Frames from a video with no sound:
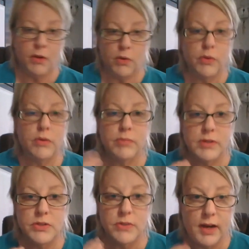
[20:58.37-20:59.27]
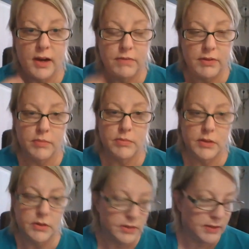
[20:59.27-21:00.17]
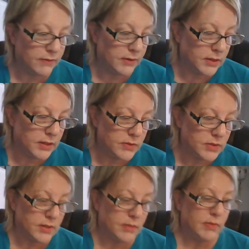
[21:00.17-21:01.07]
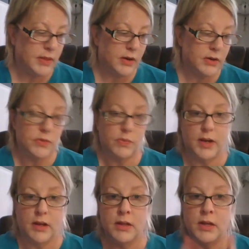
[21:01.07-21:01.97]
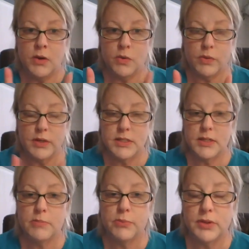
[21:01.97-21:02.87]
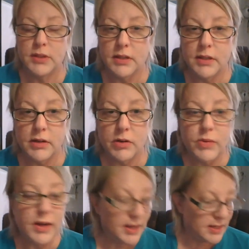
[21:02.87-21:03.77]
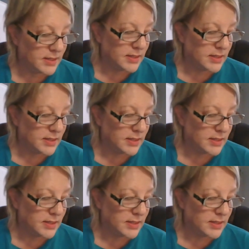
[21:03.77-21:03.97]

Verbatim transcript: or once you have them, you know, definitely use them there as well. One tip with the Clearway is